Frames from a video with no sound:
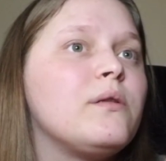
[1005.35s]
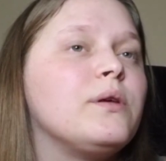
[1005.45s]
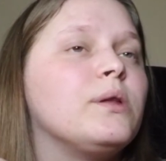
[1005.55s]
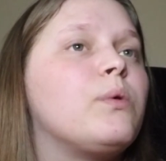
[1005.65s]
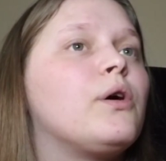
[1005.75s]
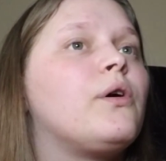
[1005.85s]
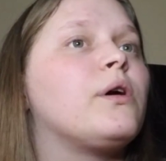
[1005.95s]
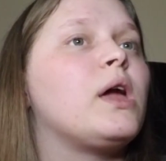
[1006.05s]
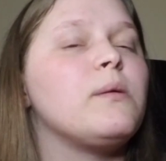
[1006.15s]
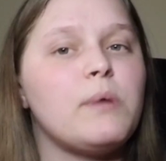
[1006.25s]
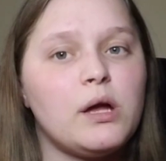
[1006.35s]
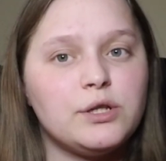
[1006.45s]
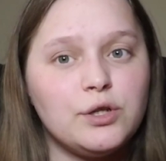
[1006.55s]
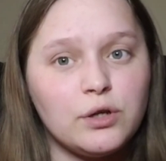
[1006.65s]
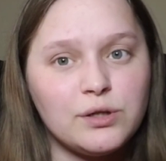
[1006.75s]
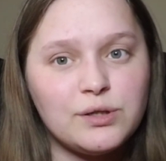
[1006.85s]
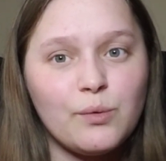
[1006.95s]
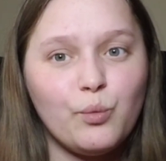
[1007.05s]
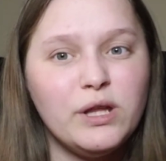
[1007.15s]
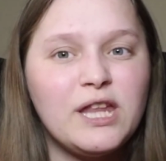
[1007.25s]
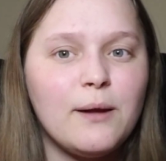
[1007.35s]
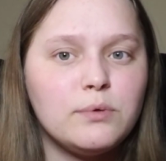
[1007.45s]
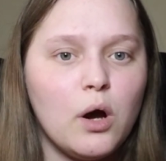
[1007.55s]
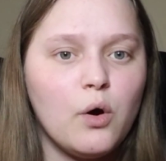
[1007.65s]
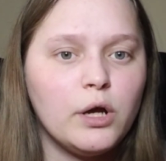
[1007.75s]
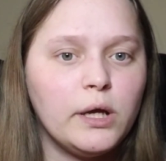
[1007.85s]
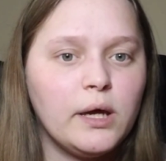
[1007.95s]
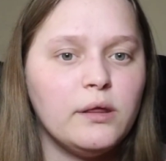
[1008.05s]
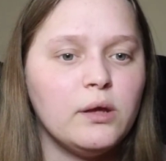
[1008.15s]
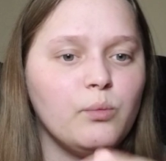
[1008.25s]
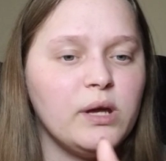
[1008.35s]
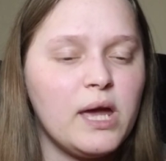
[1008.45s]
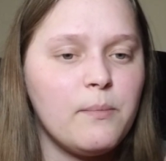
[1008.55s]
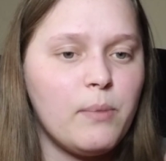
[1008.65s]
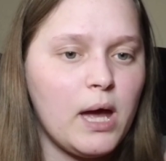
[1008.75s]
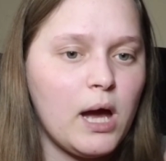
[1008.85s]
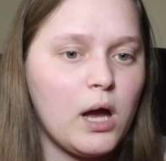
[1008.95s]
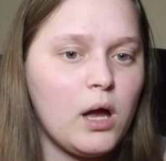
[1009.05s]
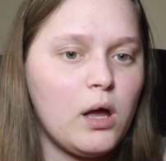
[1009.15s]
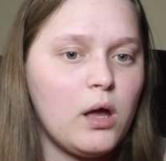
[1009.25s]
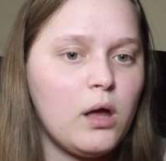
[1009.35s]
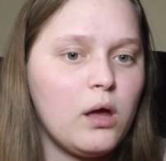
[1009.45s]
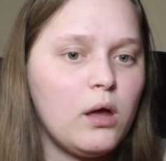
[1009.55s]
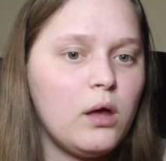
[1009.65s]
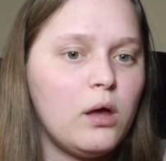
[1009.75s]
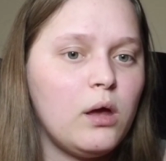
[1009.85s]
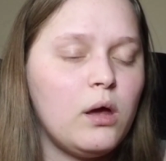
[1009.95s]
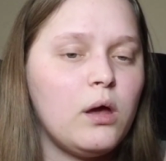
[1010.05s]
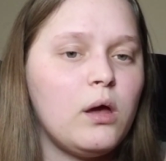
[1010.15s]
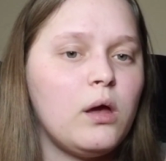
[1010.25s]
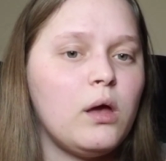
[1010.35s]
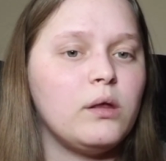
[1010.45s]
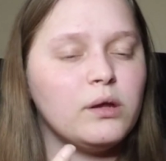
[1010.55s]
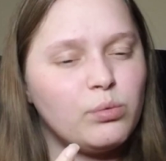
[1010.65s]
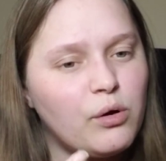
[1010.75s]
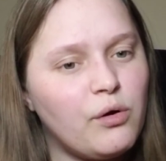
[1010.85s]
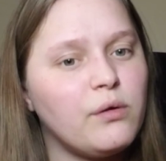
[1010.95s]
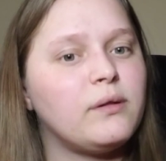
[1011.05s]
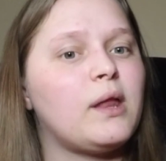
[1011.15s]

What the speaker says: This one girl came back to church. We stopped going, and then we came back. And this one girl